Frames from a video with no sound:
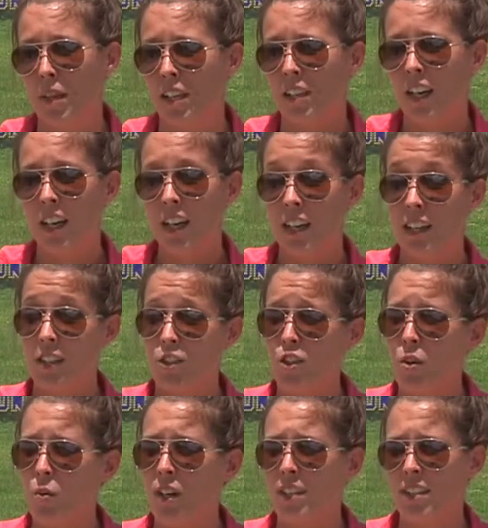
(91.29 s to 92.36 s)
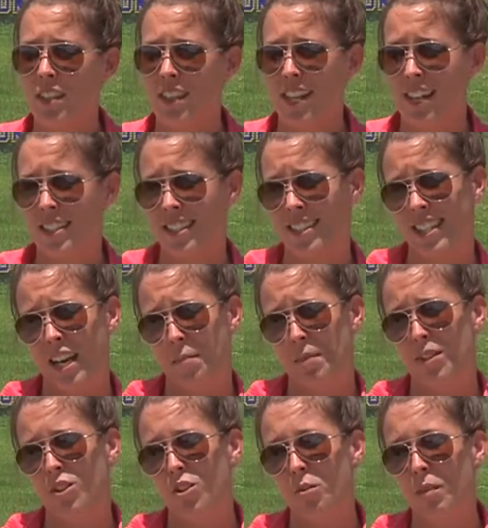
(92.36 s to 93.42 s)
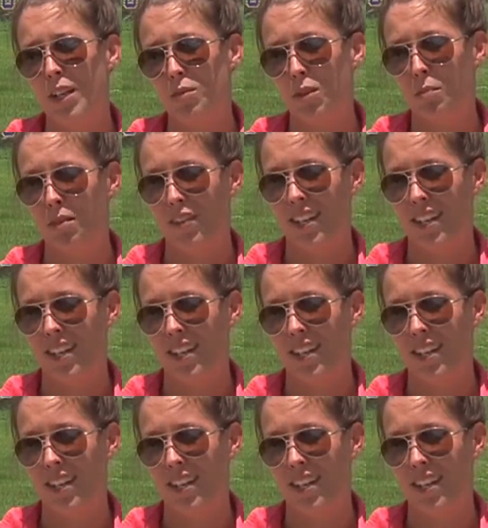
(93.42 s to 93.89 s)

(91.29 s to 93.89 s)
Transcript: You mean, you don't want an accident to happen, so you might as well